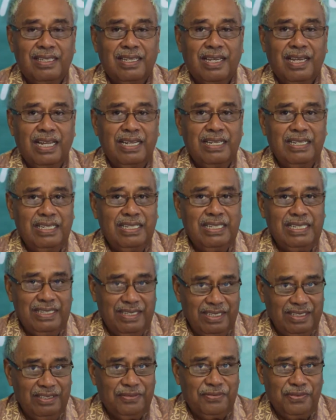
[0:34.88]
And in
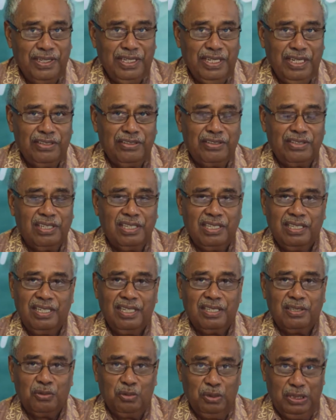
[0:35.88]
this financial year,
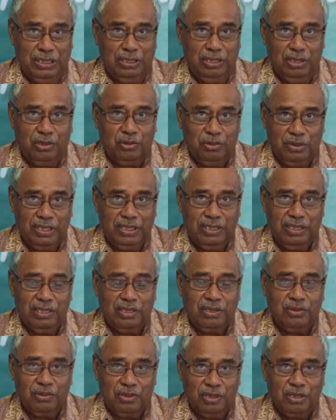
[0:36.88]

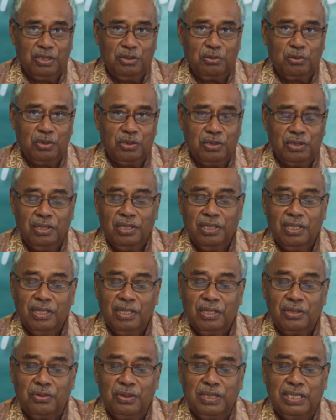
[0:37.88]

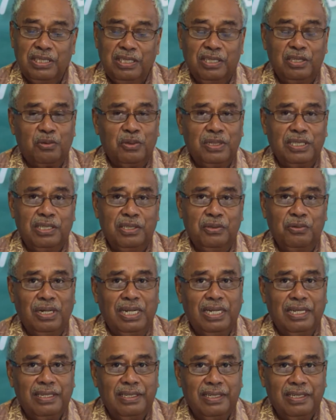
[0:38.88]

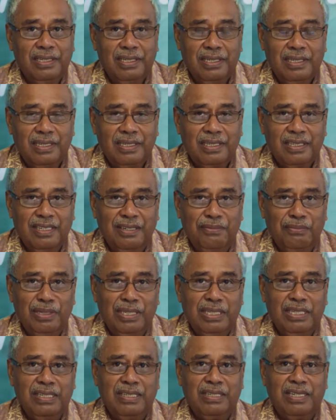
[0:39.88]
2020-2021, government
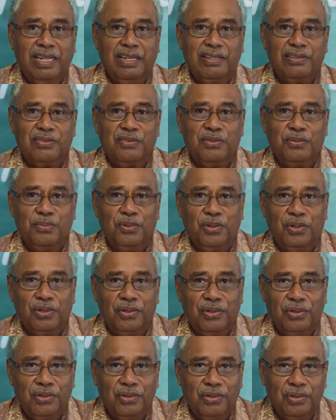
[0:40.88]
intends to
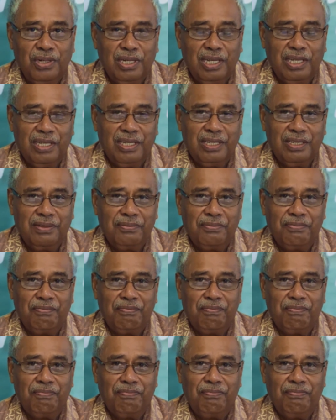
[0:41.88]
borrow a
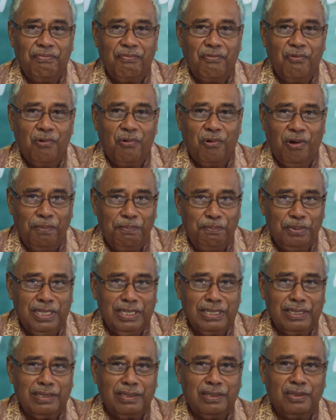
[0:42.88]

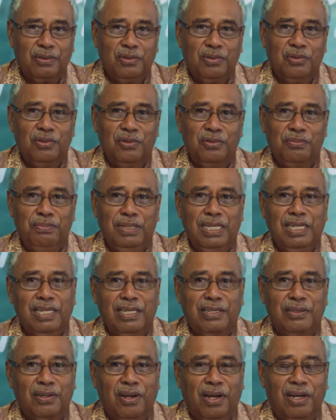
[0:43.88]
whopping $2 billion